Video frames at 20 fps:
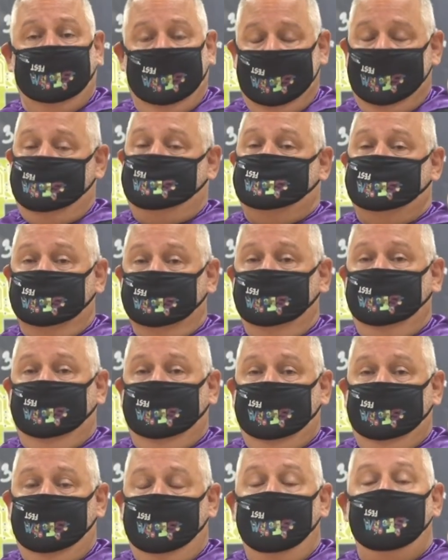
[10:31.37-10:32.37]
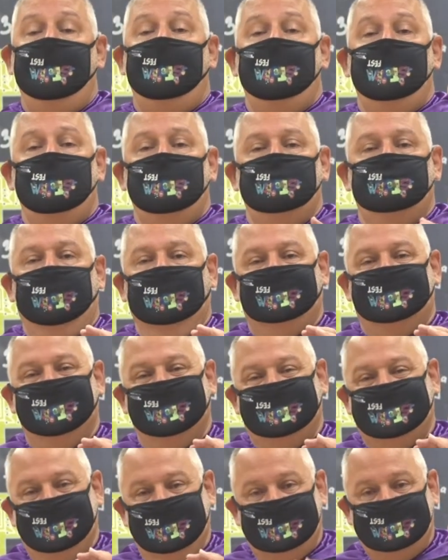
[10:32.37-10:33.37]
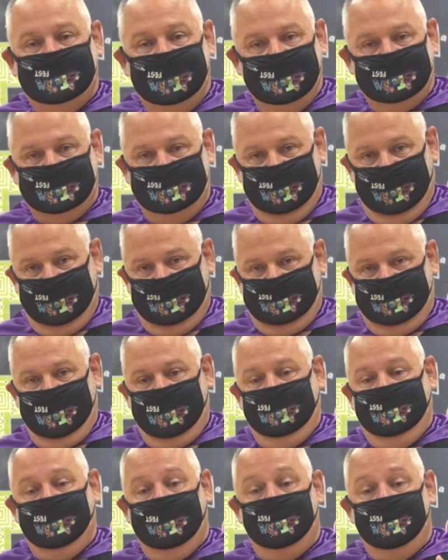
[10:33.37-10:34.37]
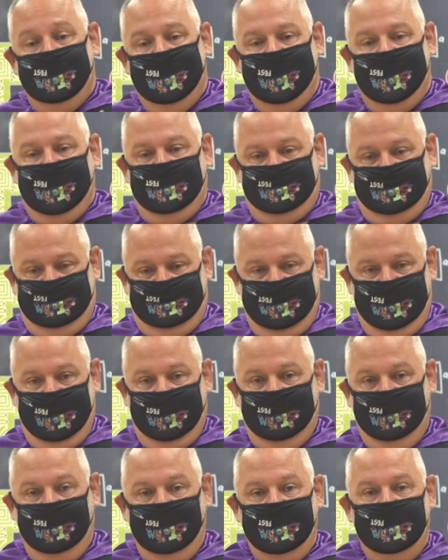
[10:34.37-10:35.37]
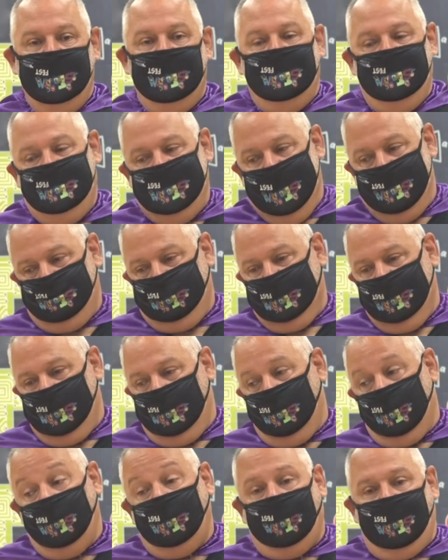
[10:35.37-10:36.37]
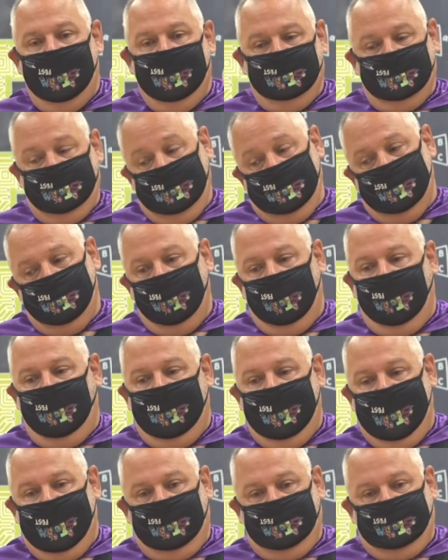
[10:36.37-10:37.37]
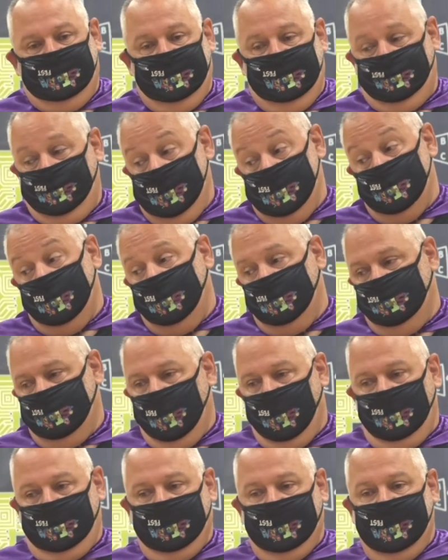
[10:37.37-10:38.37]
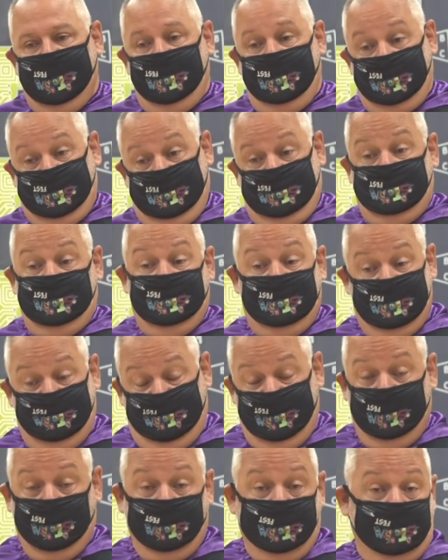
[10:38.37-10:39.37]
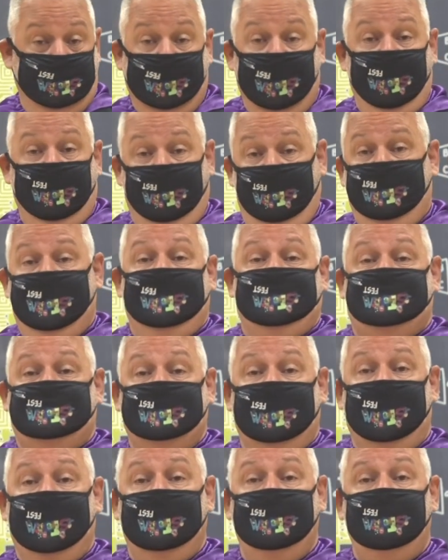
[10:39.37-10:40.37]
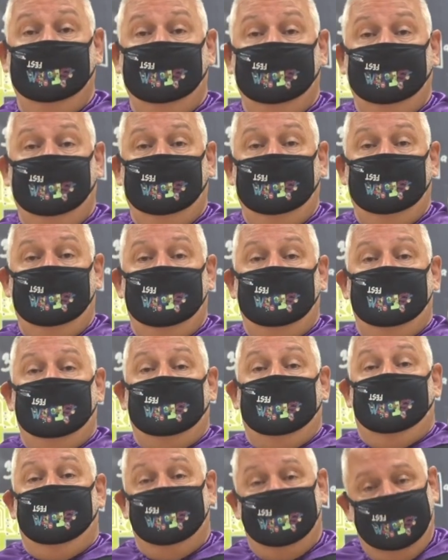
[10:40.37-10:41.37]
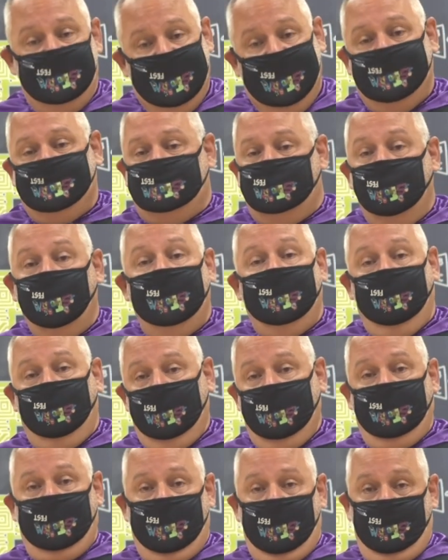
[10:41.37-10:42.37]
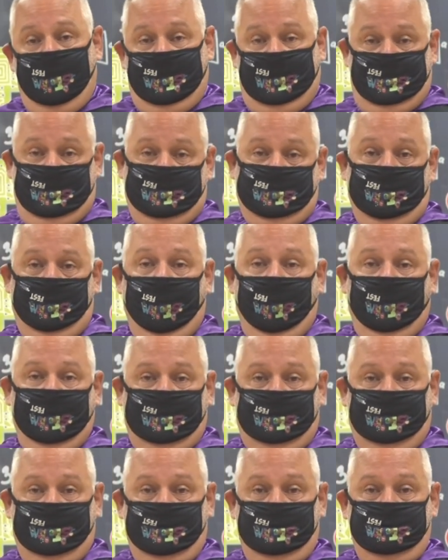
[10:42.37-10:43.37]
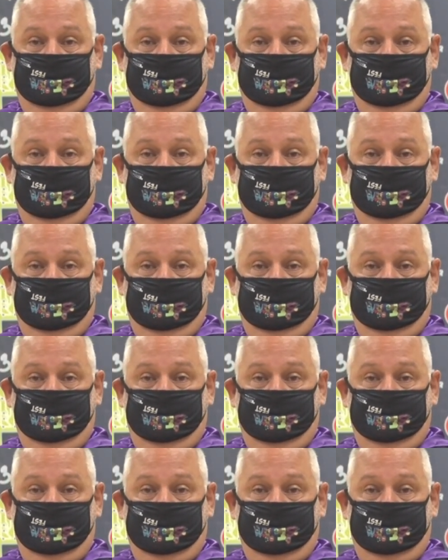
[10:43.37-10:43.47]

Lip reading: Absolutely. But the statistics, the math say that player will ground into more outs if we move more players to field the ball on that side. And that's where we're going in sports.